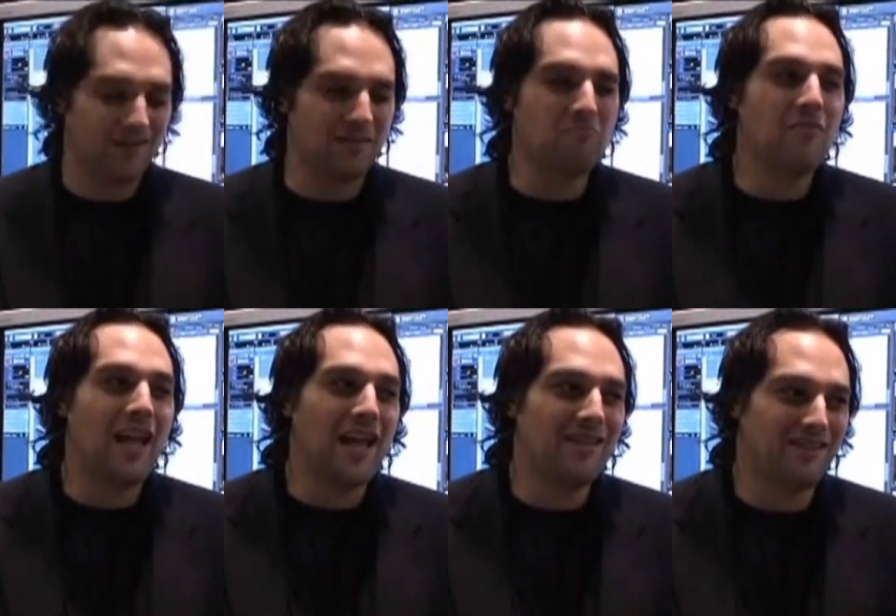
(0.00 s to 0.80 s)
The
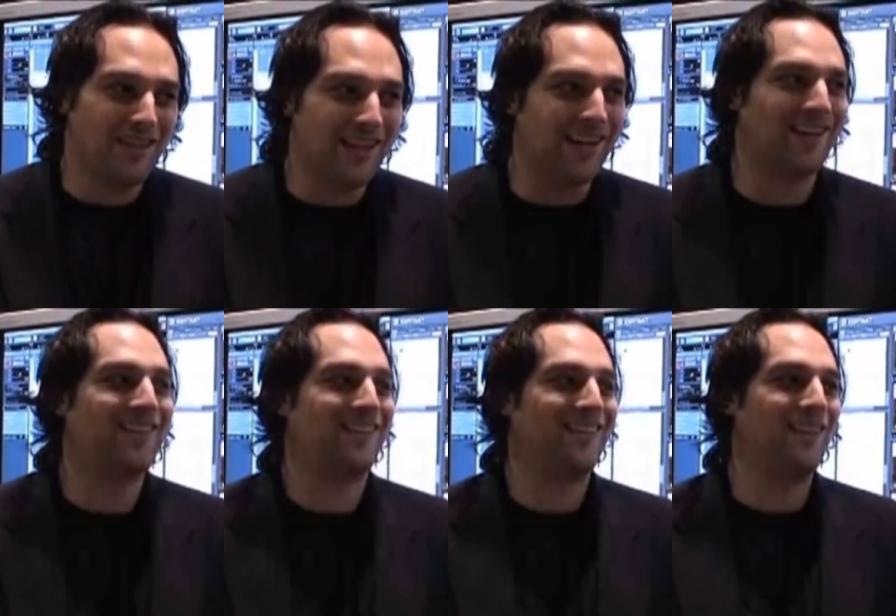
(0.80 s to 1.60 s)
main thing,
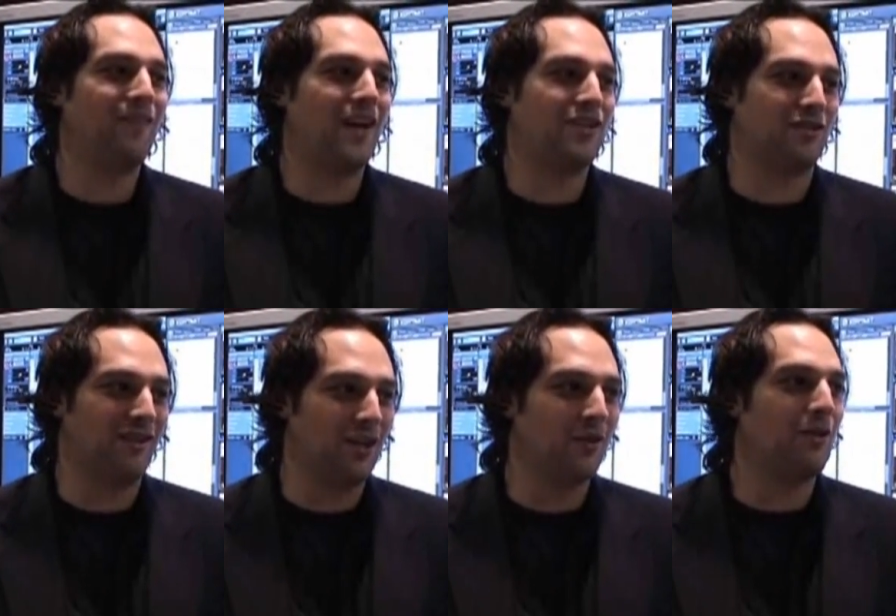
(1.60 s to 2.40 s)

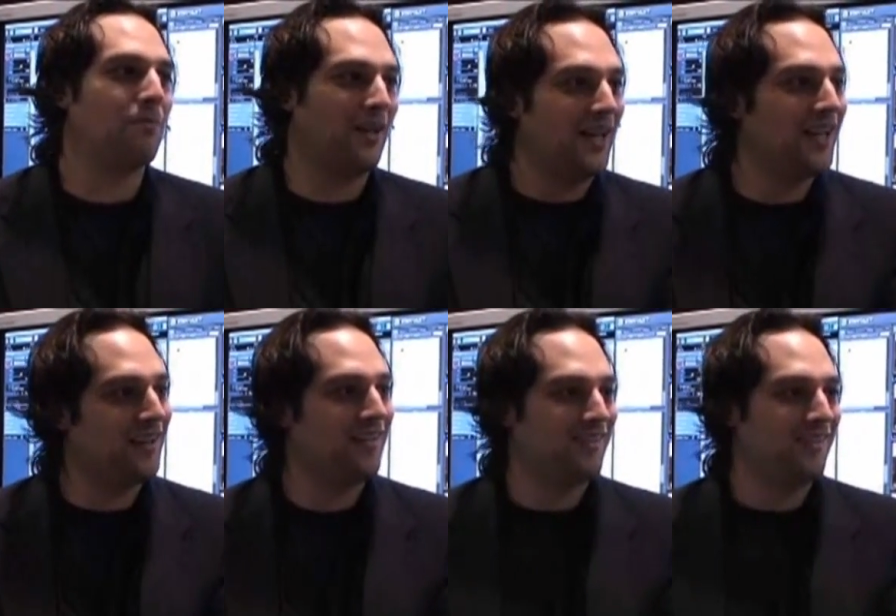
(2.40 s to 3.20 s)
eventually, when you play it,
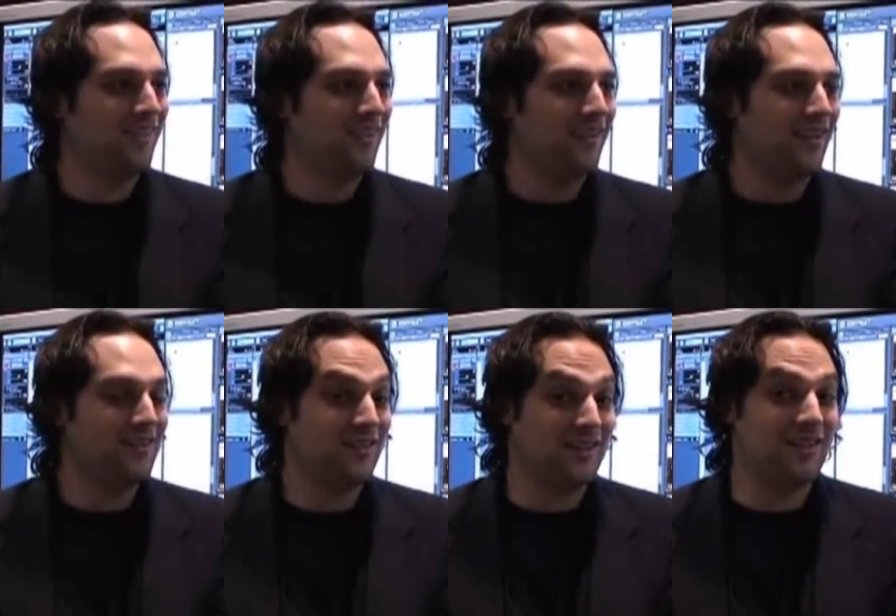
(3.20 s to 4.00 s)

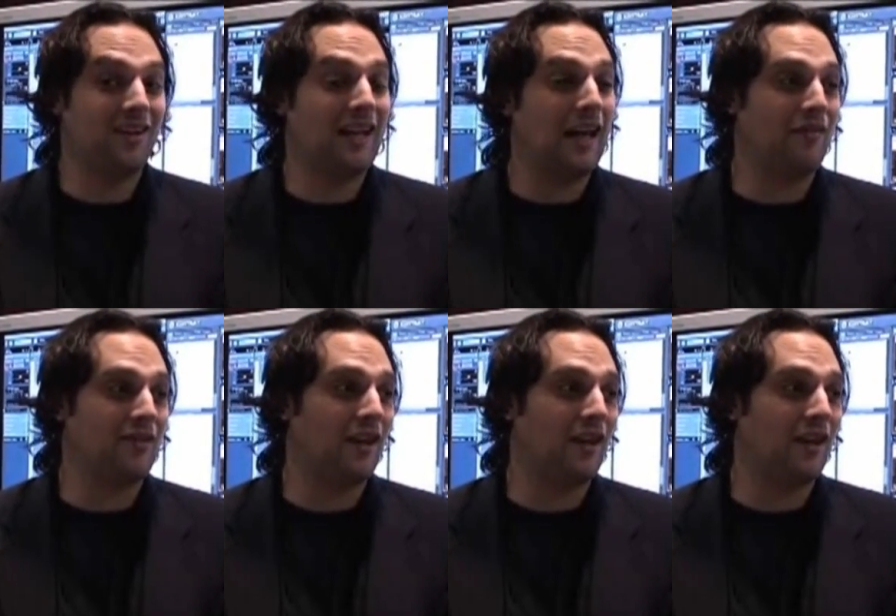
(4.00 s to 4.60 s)
is it alive?